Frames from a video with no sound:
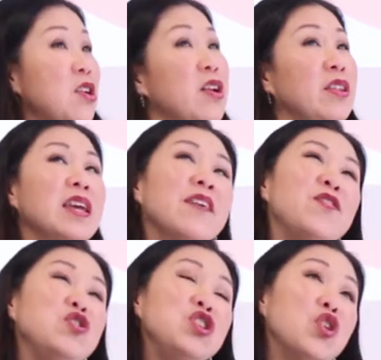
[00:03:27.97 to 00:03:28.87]
are,
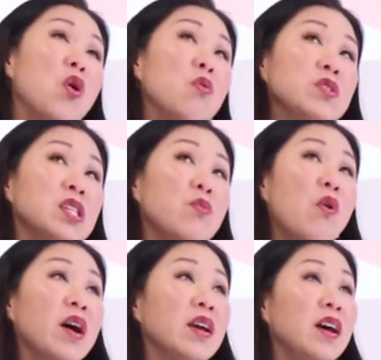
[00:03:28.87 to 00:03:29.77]
if you don't
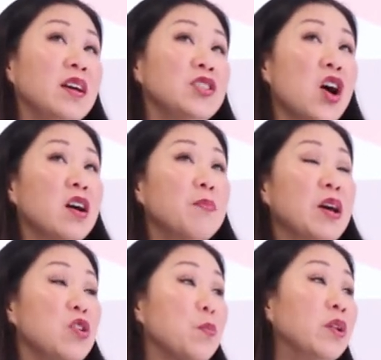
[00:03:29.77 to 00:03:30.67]
want to talk
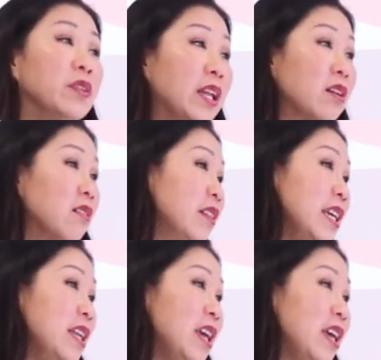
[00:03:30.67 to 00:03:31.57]
about your political
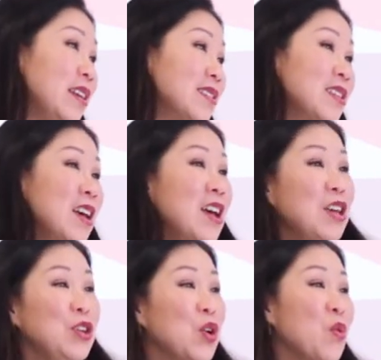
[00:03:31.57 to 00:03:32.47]
leanings,
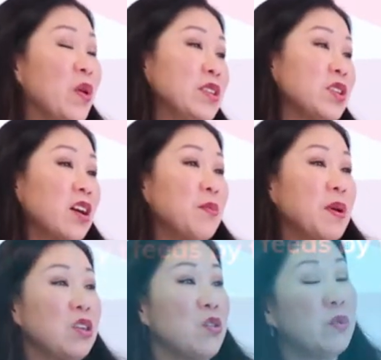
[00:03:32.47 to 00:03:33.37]
you don't want to talk
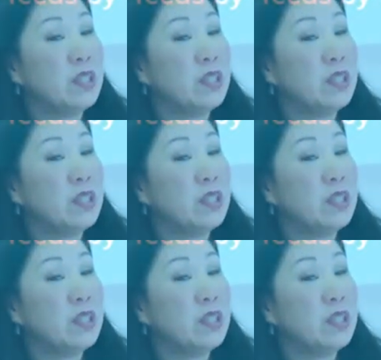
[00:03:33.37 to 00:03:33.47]
about your